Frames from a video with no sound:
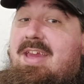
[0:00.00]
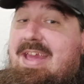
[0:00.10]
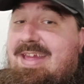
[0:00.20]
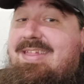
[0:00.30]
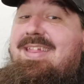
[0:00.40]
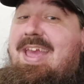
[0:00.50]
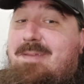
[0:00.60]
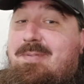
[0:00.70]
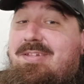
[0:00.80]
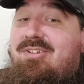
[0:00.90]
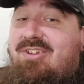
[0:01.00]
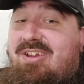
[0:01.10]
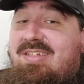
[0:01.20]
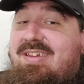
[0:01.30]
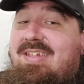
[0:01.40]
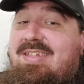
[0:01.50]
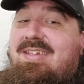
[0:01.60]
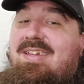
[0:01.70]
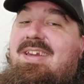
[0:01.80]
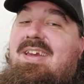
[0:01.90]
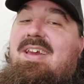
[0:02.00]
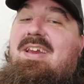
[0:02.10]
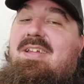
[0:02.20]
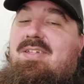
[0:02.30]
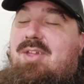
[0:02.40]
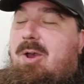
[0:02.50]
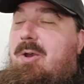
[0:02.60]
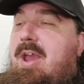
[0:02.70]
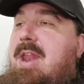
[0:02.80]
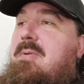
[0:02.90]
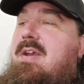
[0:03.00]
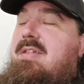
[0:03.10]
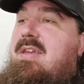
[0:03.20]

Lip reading: His name is Jesus. So anyways,